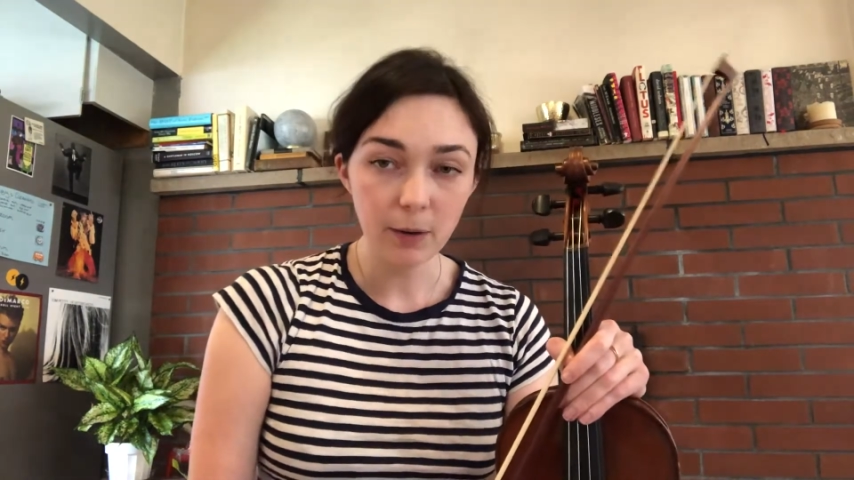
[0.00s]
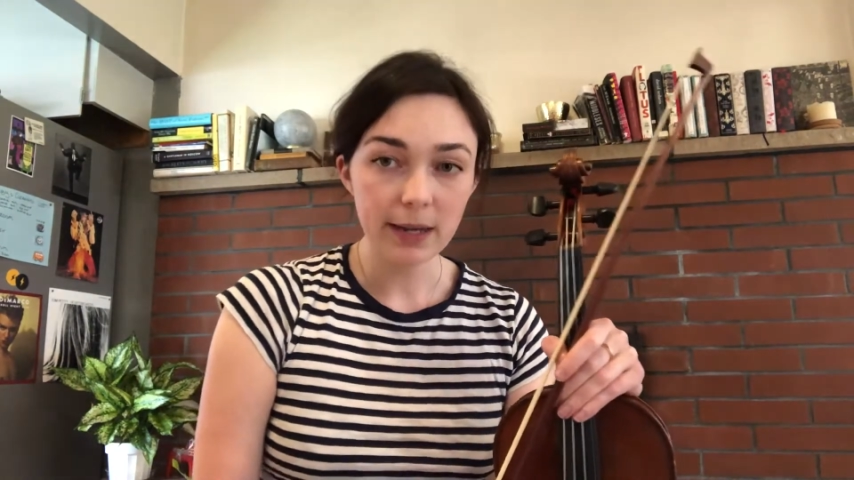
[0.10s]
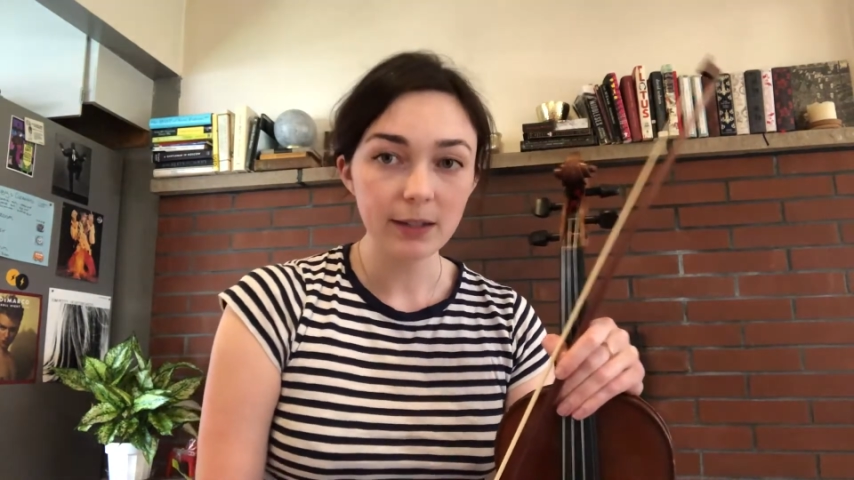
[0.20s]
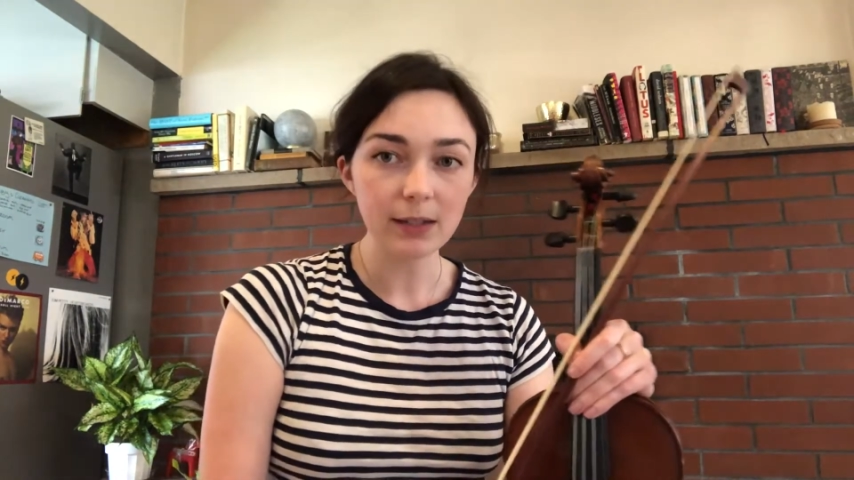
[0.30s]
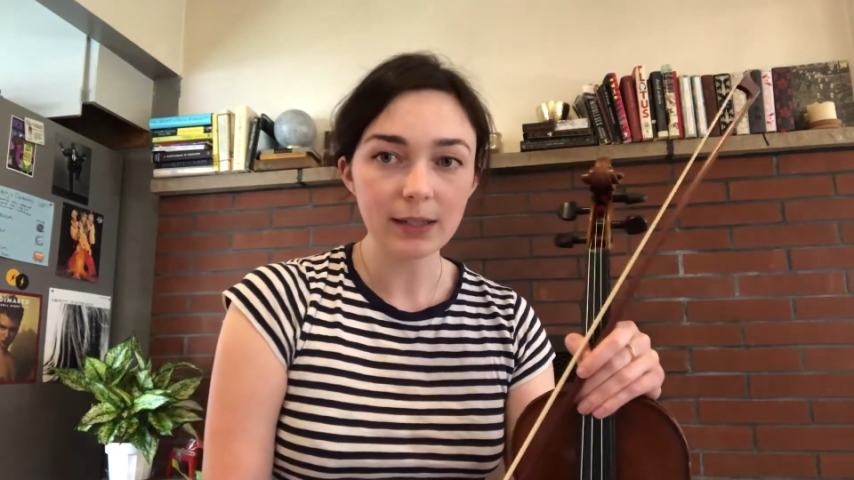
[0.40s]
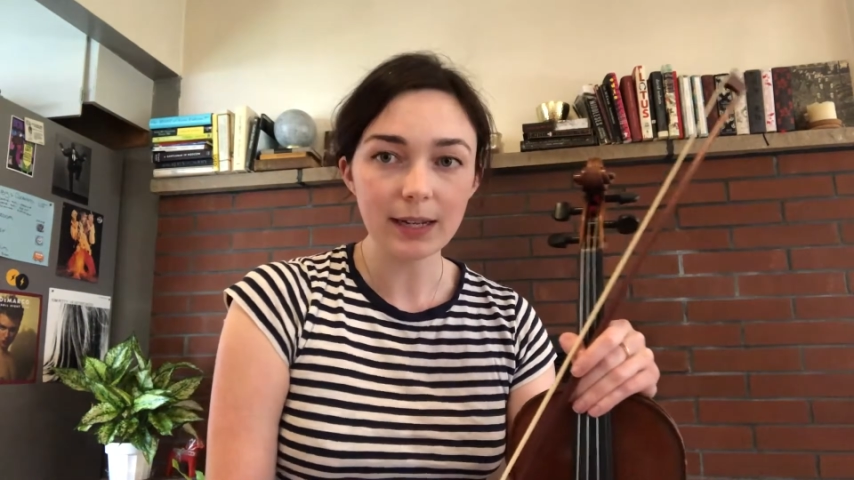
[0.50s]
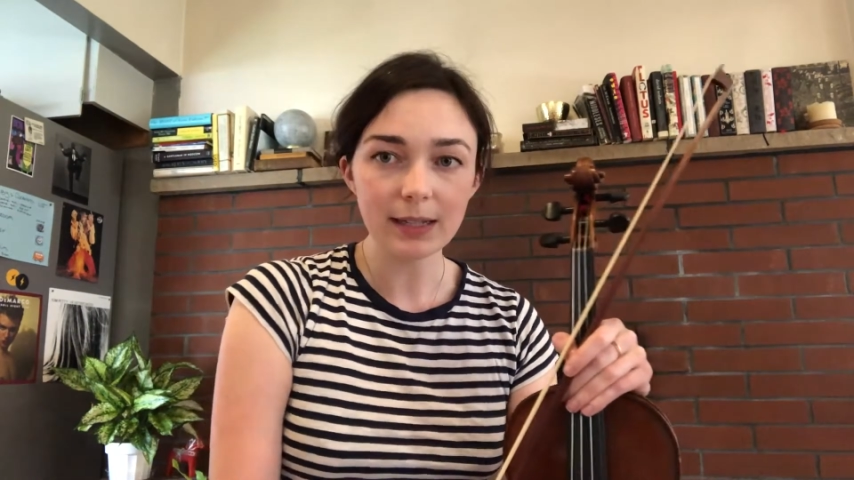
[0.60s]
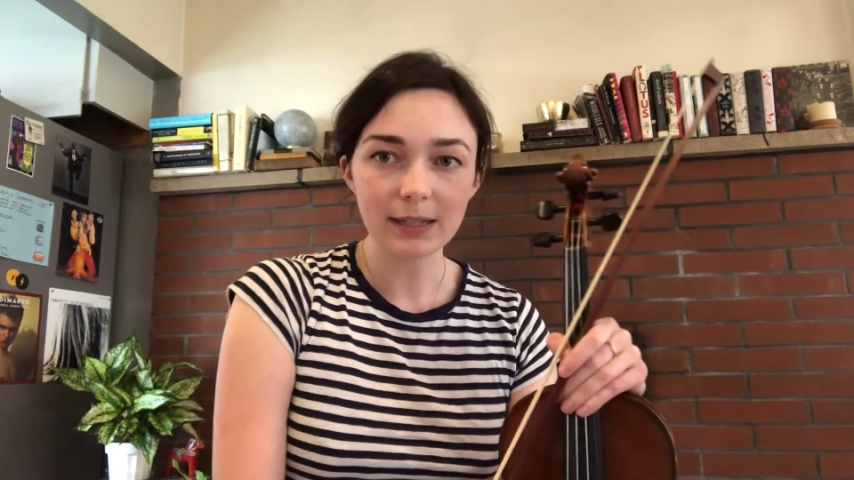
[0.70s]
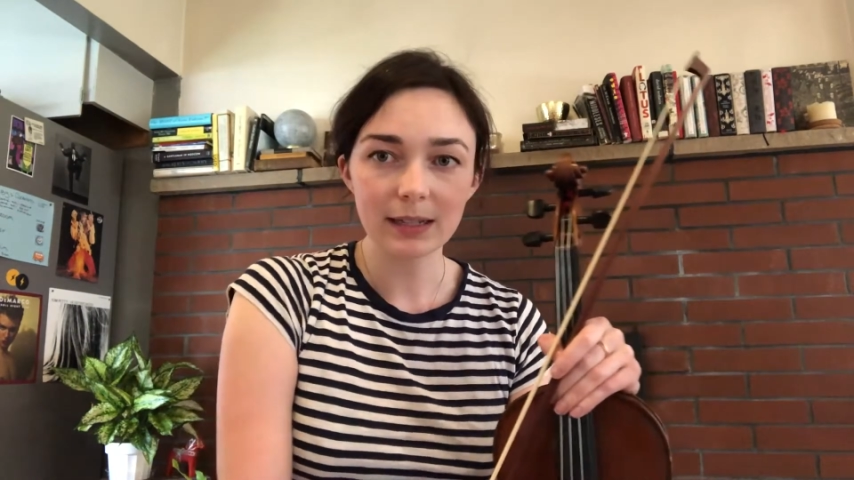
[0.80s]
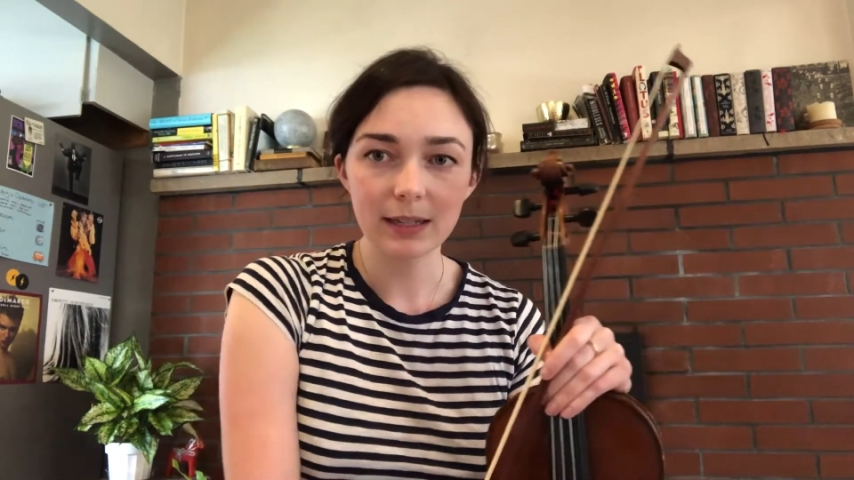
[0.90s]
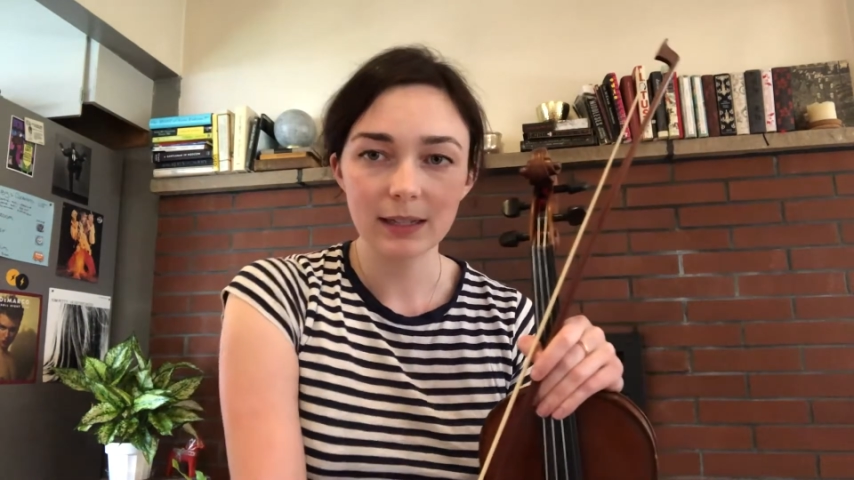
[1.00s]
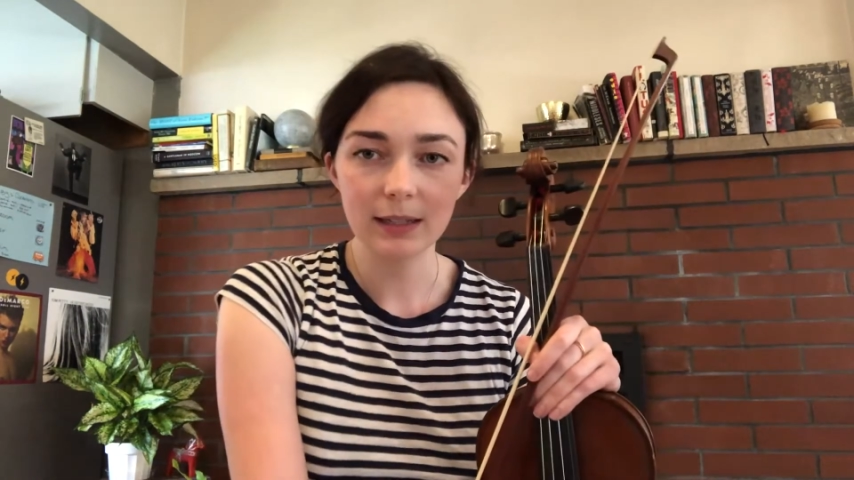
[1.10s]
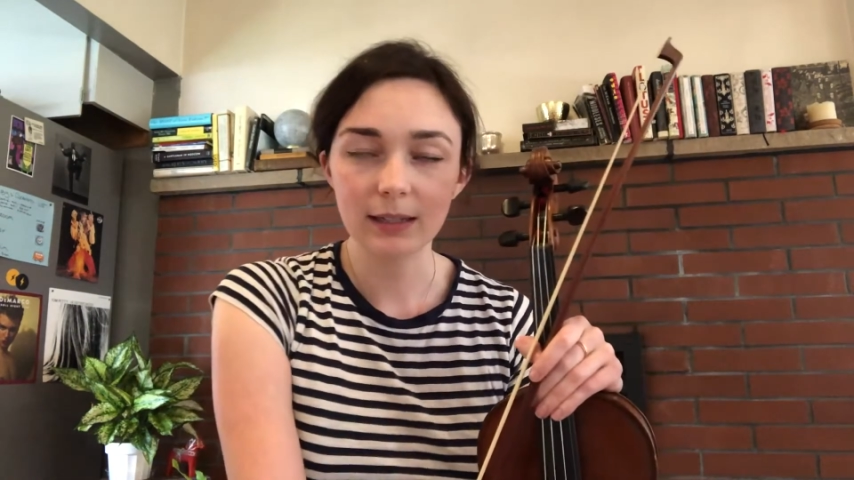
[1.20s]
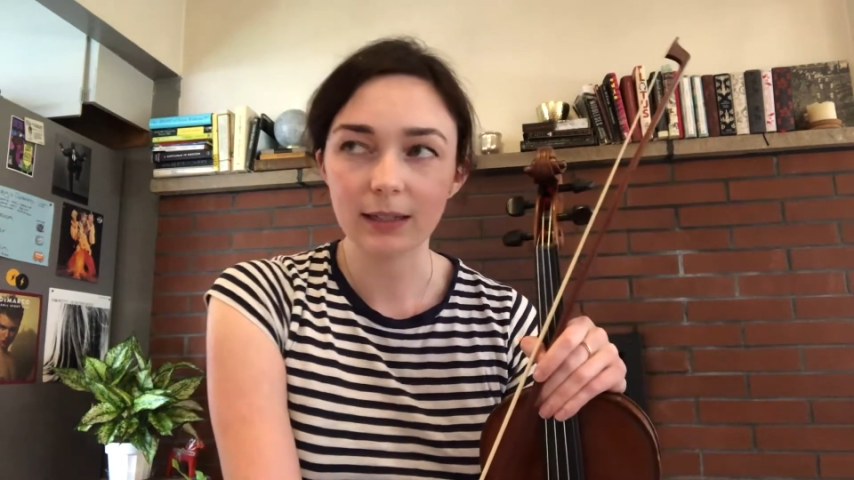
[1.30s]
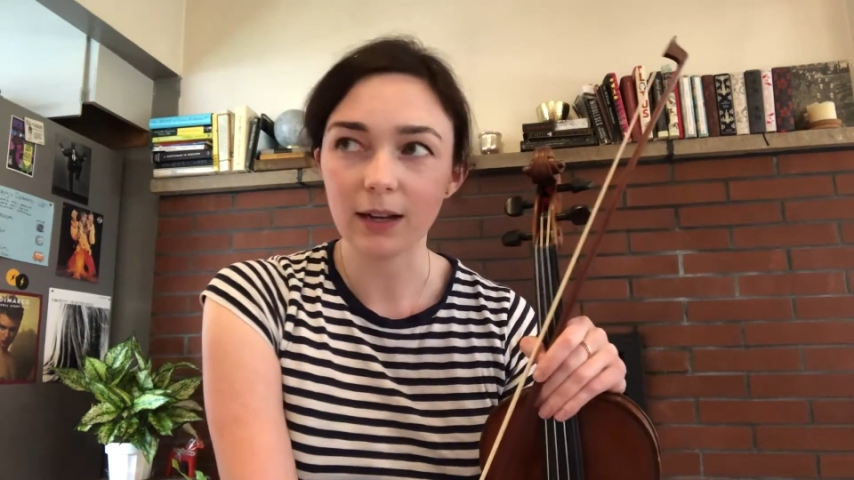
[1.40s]
It just takes
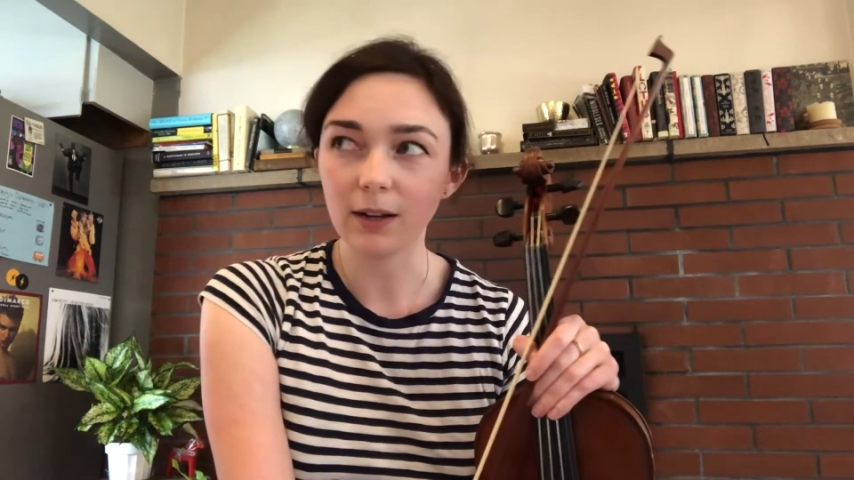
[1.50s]
a